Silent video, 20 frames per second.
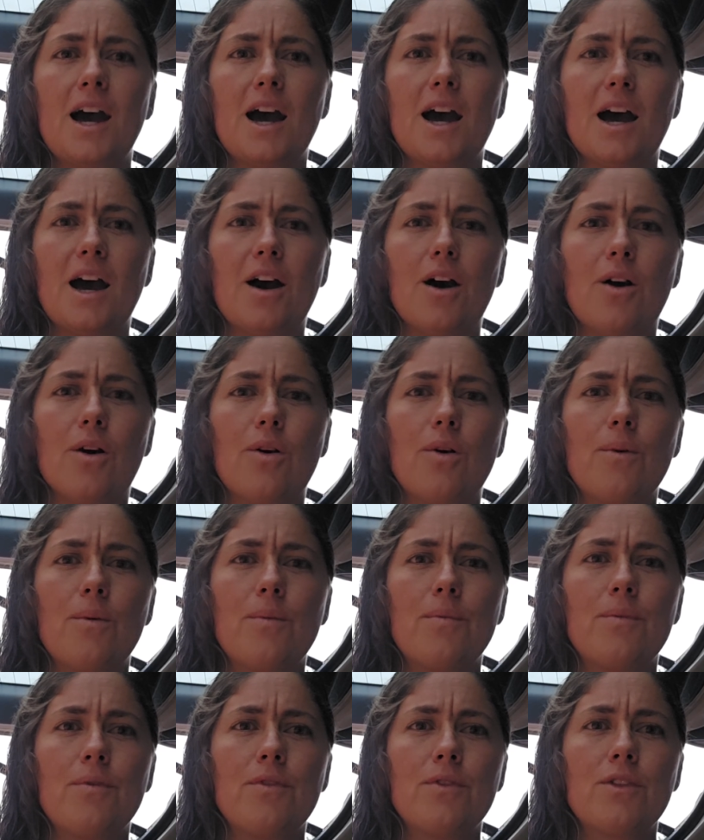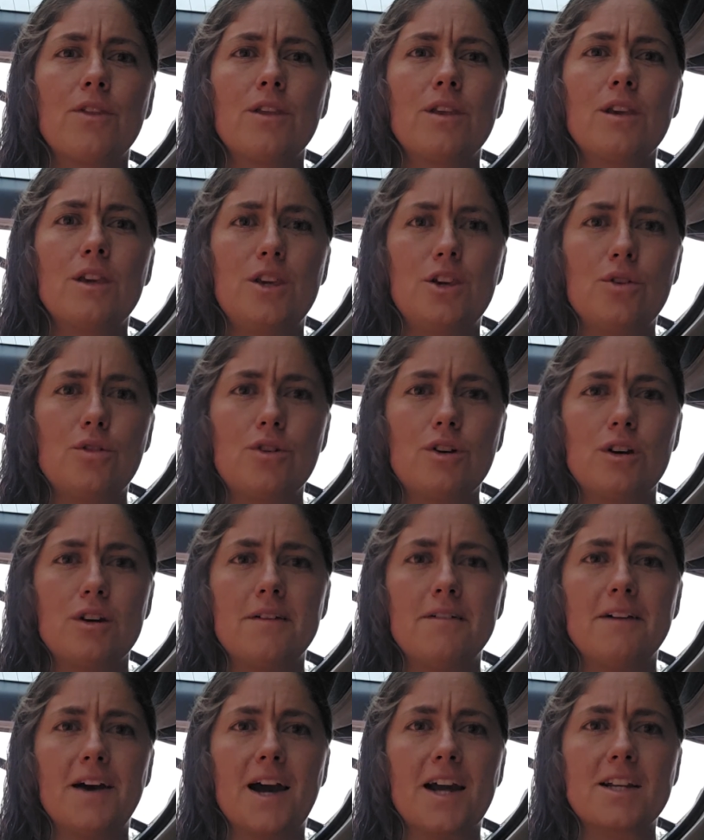how you
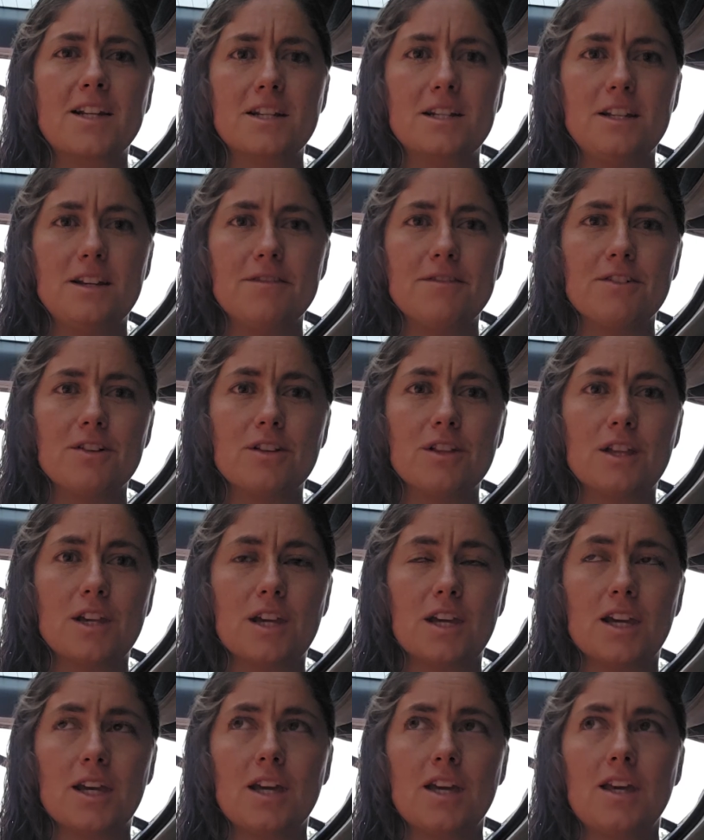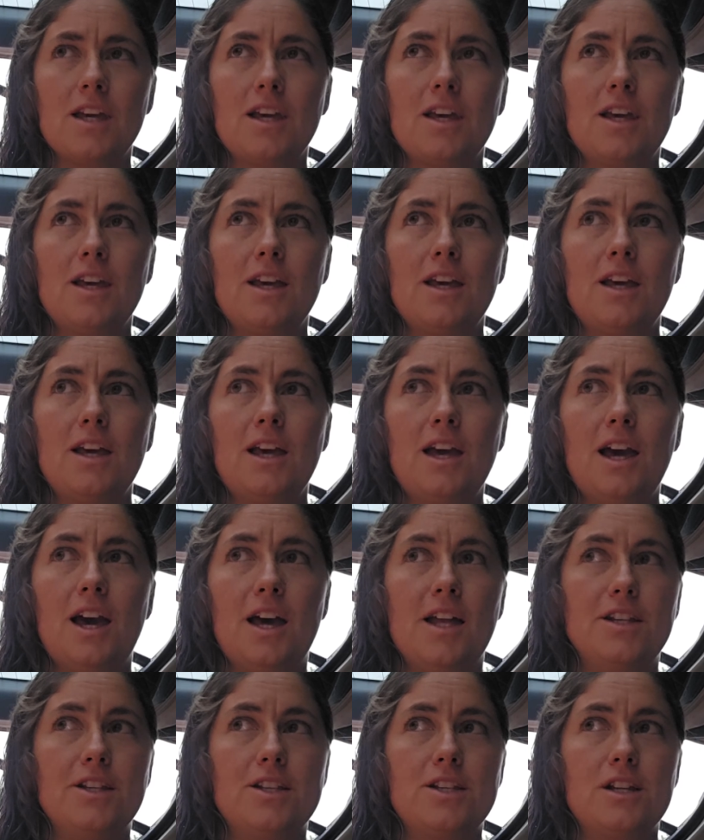could have acted differently
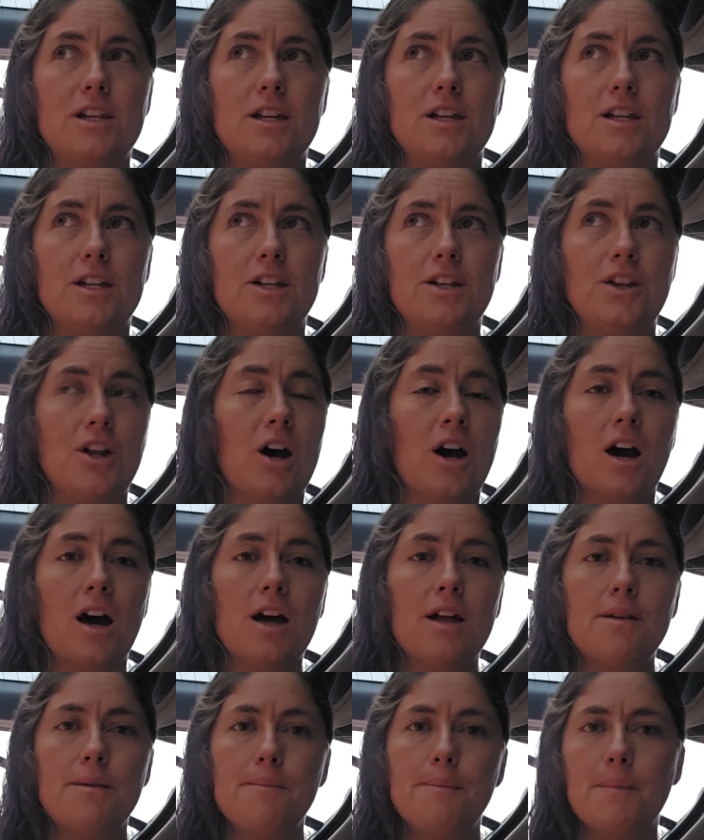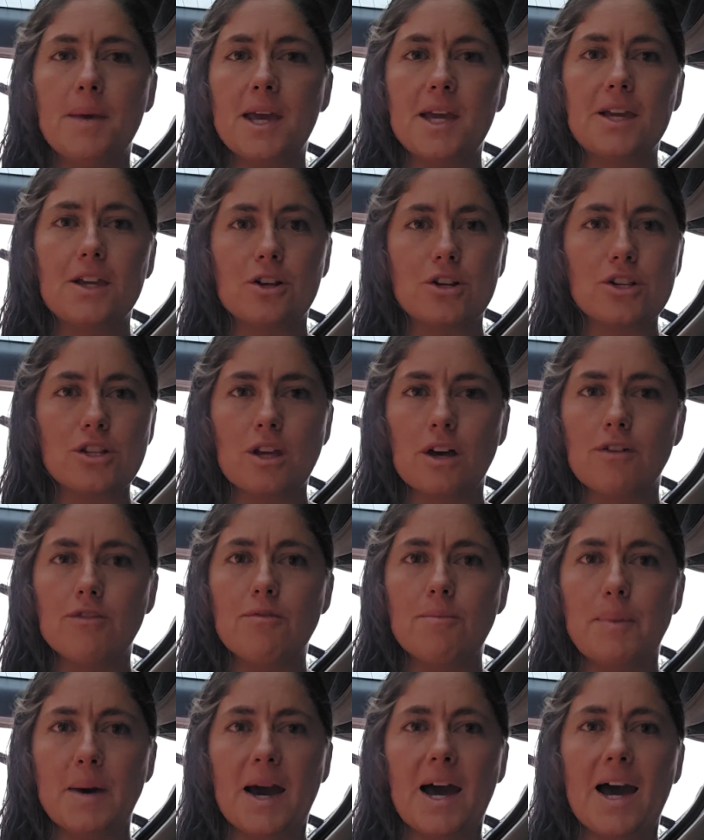and to not make
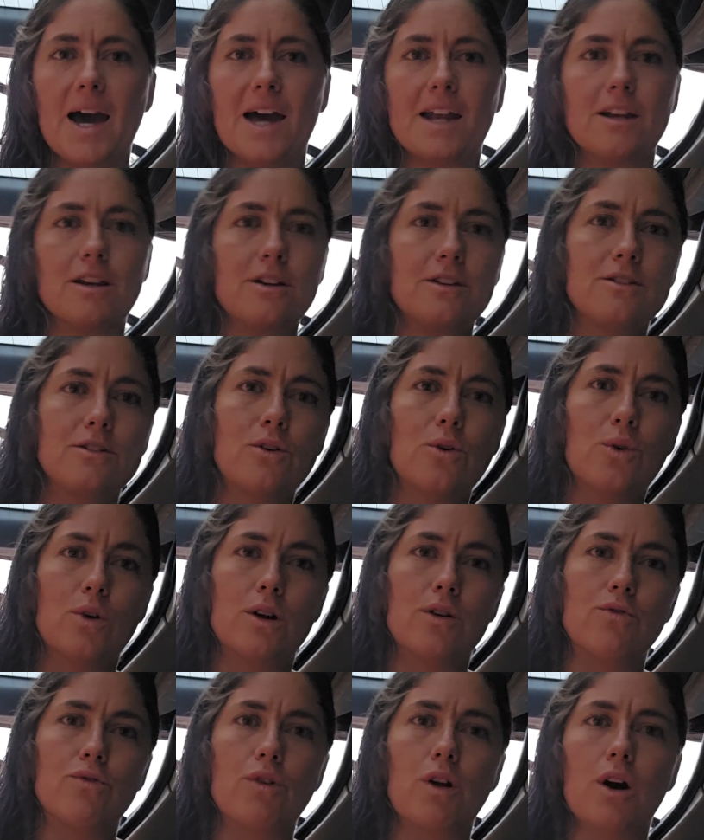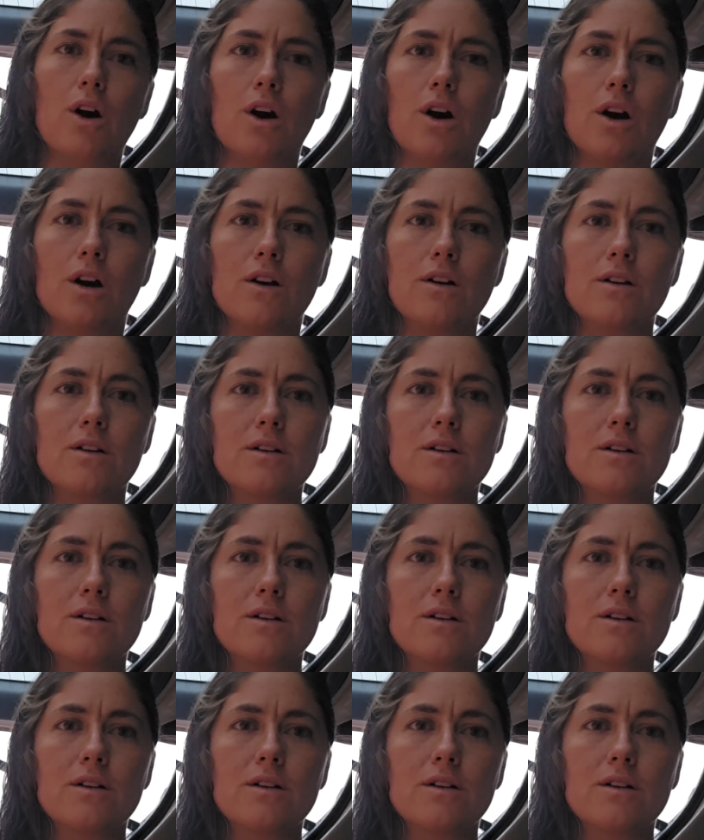yourself bad or wrong